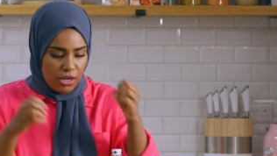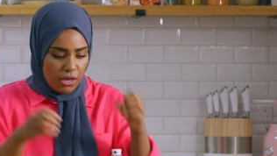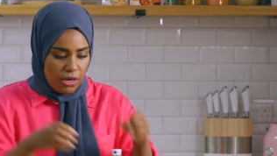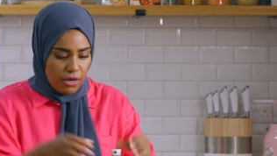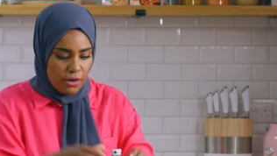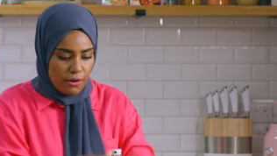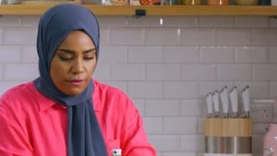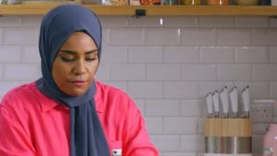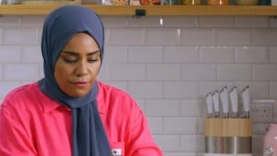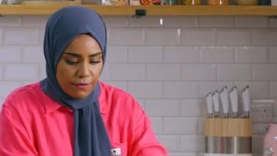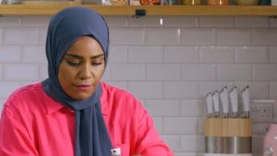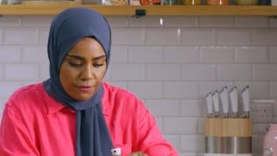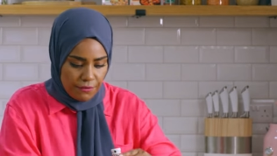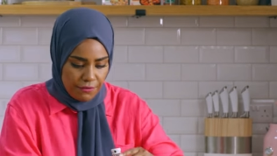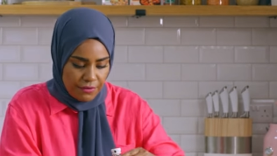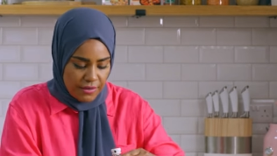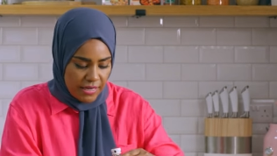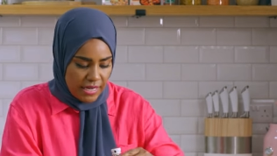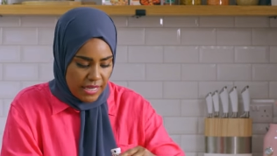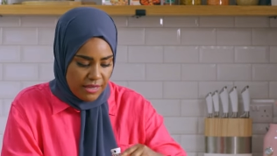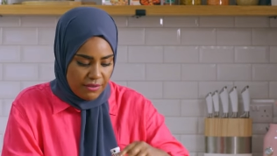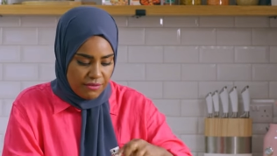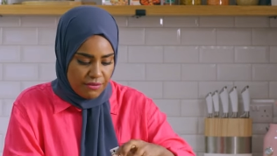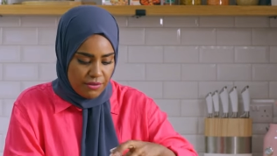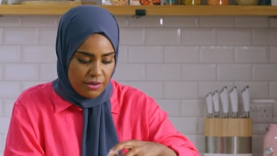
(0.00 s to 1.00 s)
of
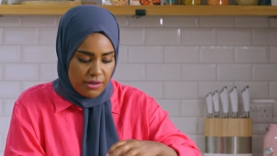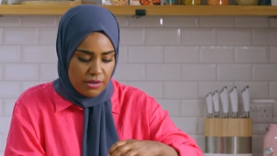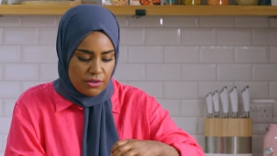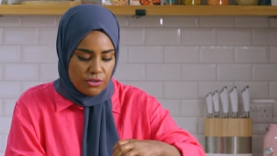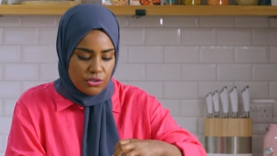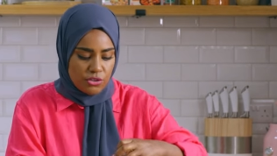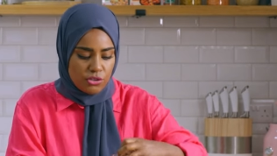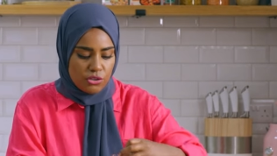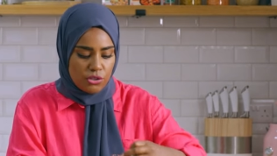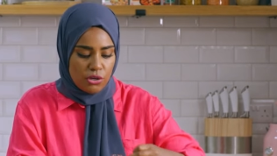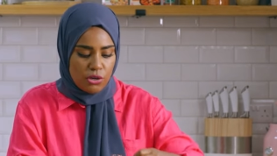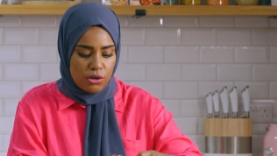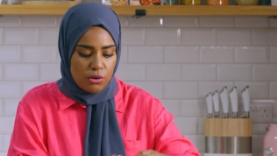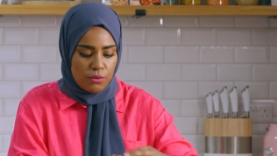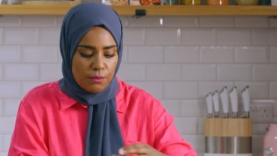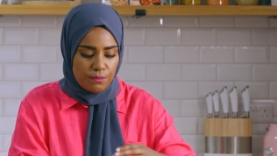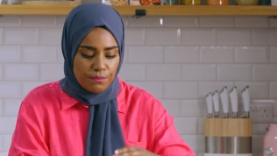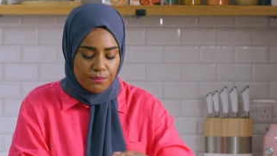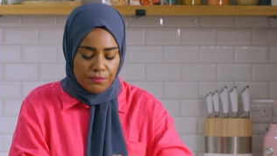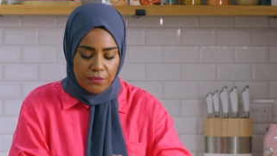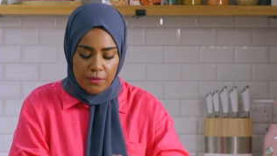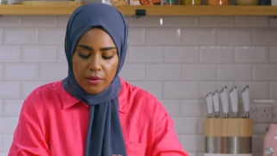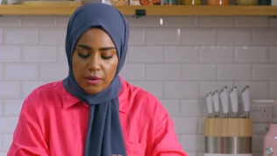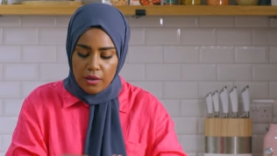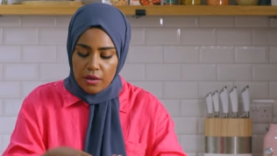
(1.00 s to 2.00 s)
flavor. So
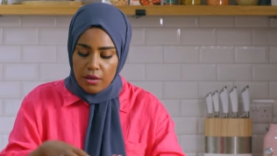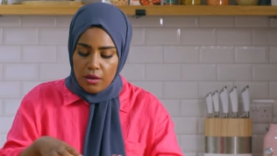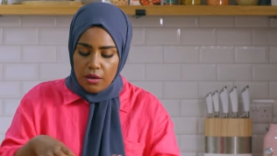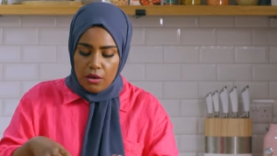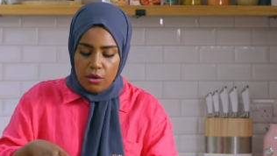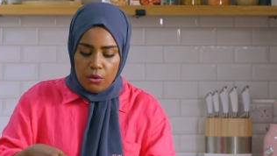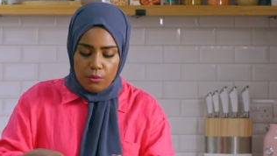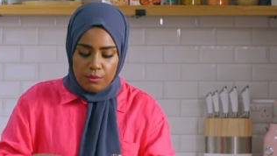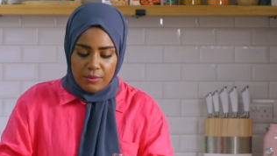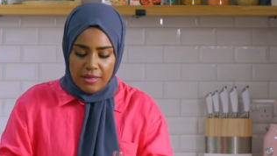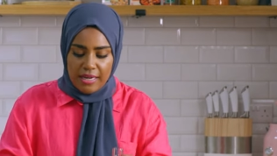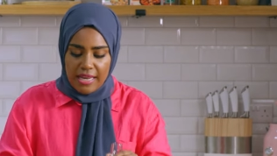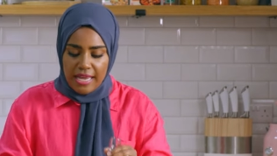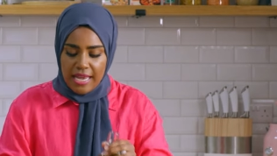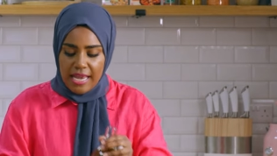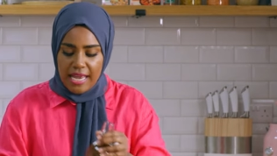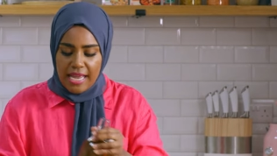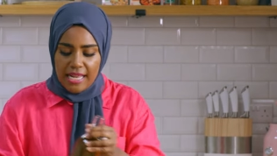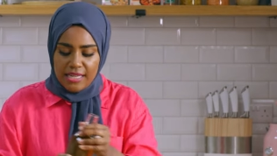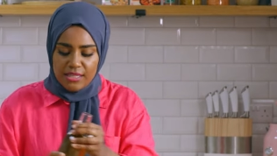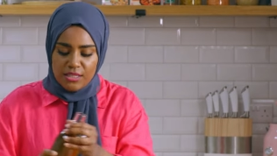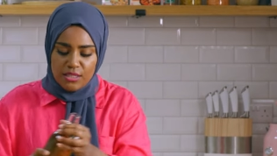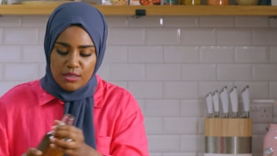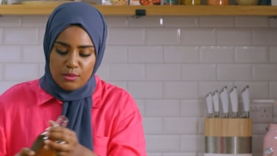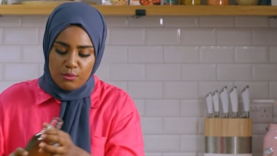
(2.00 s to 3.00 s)
I'm going to
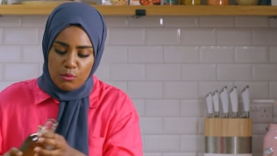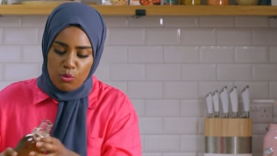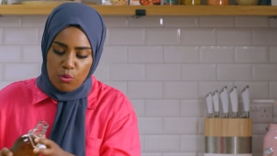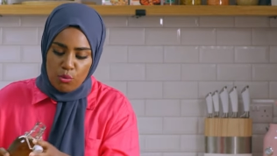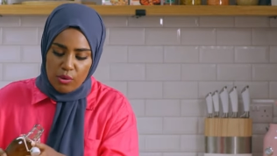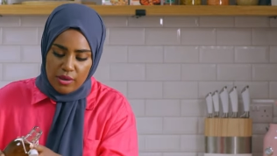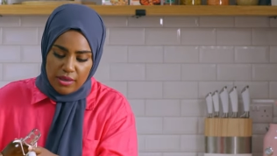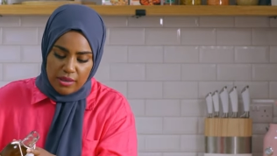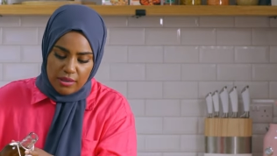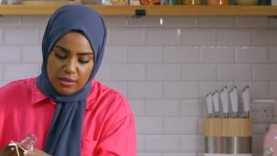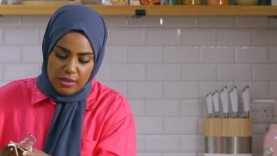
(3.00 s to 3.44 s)
add some oil,